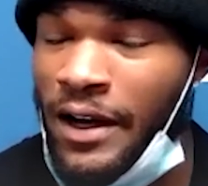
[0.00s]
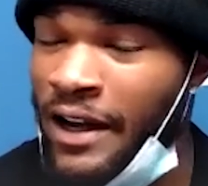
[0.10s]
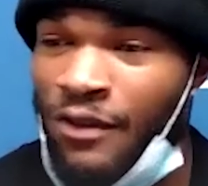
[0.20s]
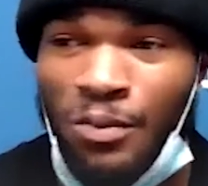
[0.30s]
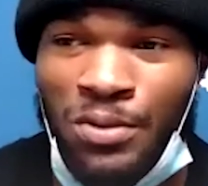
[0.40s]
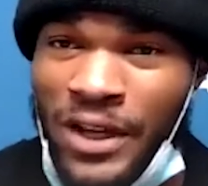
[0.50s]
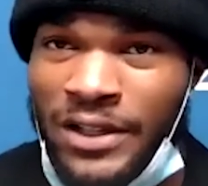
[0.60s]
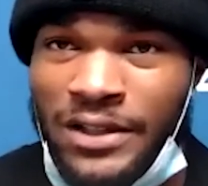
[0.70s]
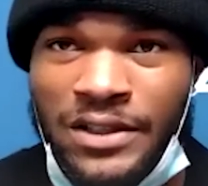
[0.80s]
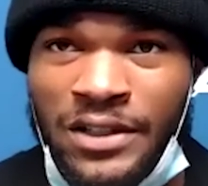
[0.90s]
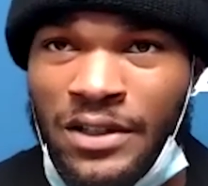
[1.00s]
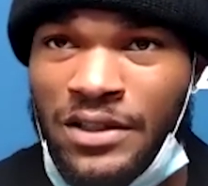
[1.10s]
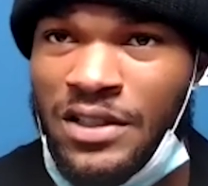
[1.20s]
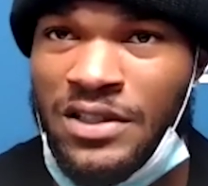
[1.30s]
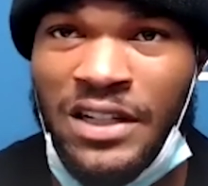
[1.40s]
every play
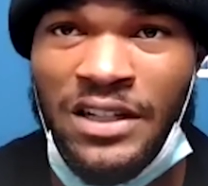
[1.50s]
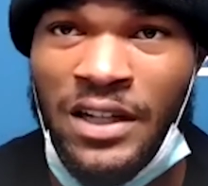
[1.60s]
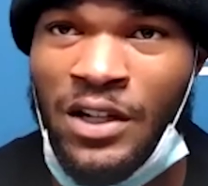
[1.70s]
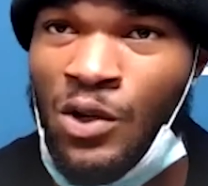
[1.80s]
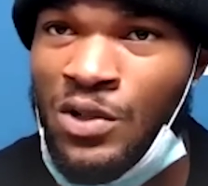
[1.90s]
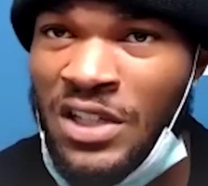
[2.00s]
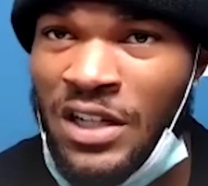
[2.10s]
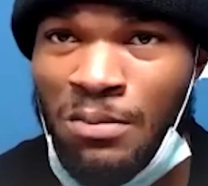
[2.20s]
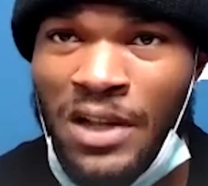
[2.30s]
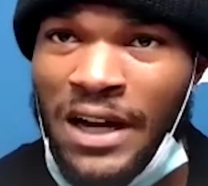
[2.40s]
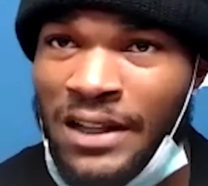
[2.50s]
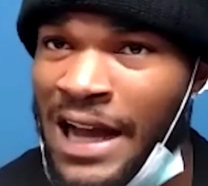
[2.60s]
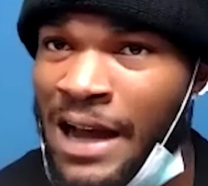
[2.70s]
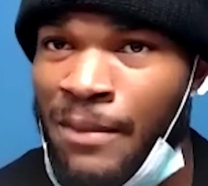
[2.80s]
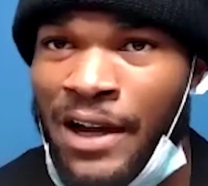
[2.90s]
to stick their nose in and block
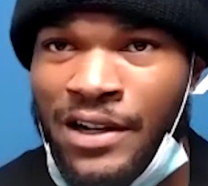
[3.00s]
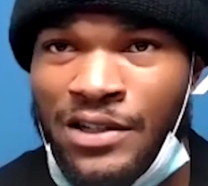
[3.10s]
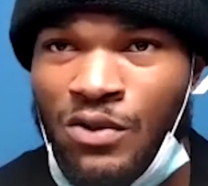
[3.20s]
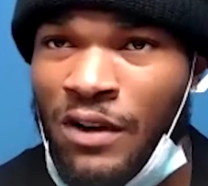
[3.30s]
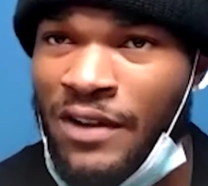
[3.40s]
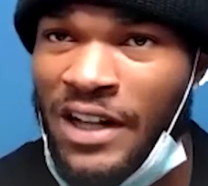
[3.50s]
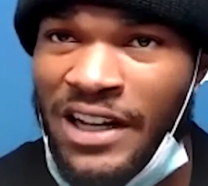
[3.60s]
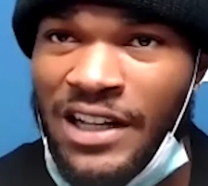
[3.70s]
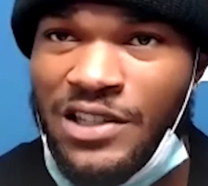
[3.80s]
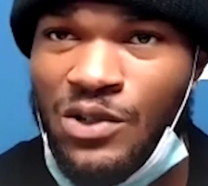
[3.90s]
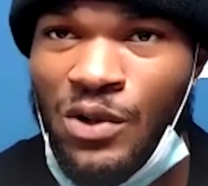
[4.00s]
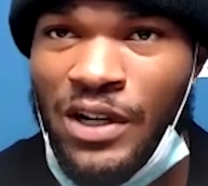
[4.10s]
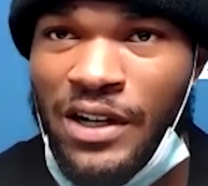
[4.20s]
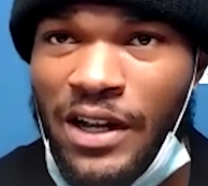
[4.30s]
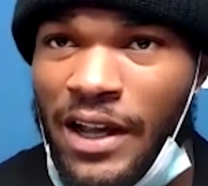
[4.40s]
linebackers, whoever they need to.
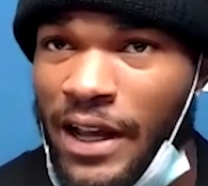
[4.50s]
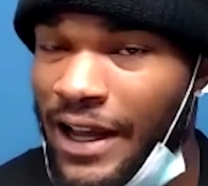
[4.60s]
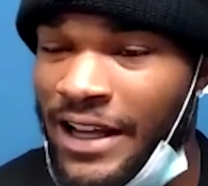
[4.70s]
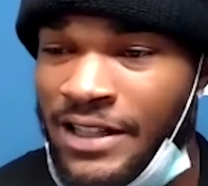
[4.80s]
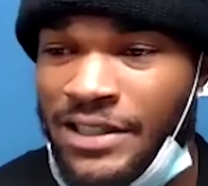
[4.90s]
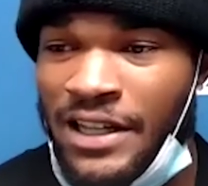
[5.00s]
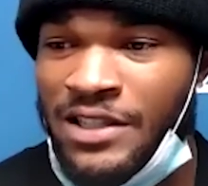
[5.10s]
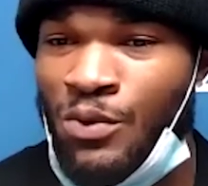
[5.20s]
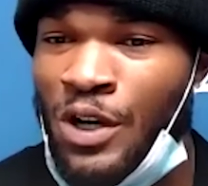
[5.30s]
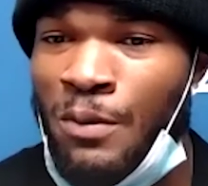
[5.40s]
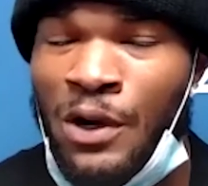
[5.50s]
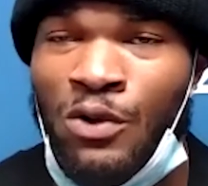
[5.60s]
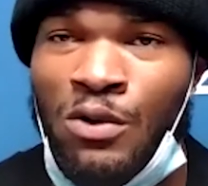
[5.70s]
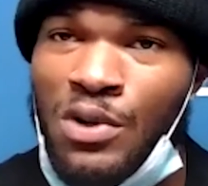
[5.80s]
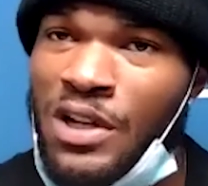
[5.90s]
And as a running back
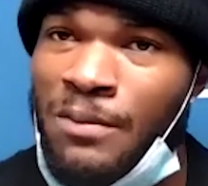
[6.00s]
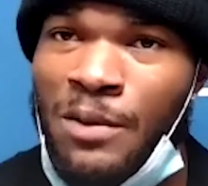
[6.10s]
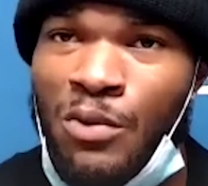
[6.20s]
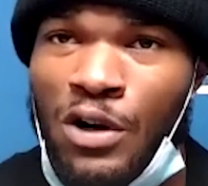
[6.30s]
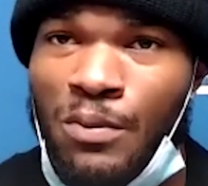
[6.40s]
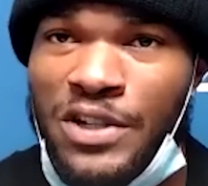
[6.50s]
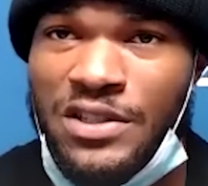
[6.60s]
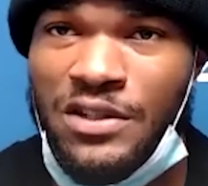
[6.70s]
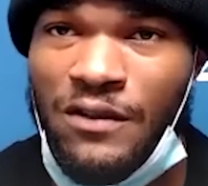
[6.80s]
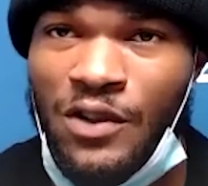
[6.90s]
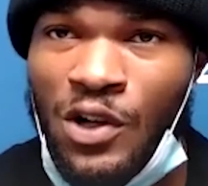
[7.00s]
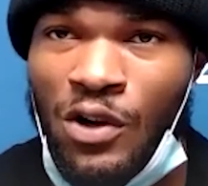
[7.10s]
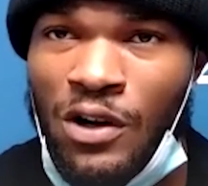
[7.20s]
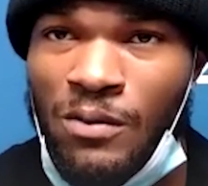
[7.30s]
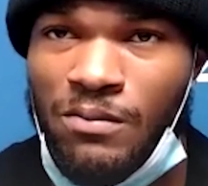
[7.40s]
group, we can be more appreciative. You
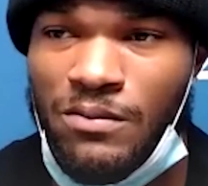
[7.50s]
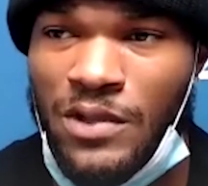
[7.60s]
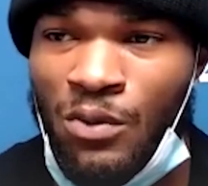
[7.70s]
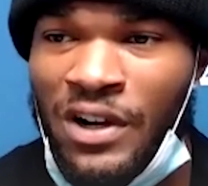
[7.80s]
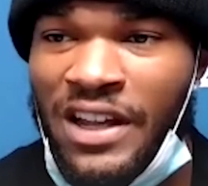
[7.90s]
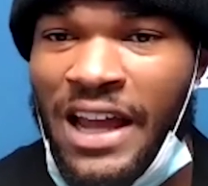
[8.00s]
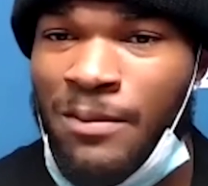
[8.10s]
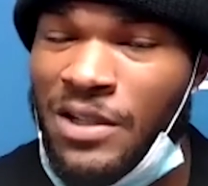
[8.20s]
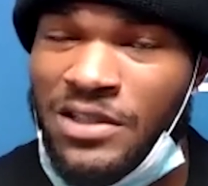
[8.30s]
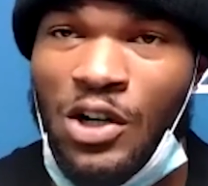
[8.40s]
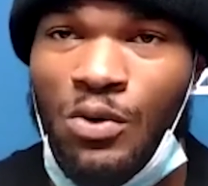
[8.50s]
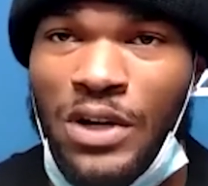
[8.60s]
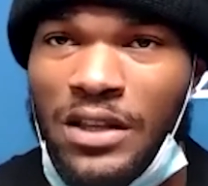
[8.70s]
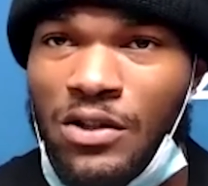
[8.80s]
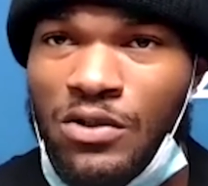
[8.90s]
know, the run game doesn't go
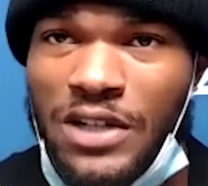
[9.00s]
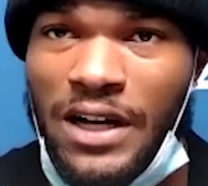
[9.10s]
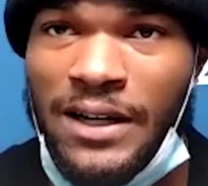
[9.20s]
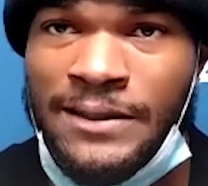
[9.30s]
without those guys.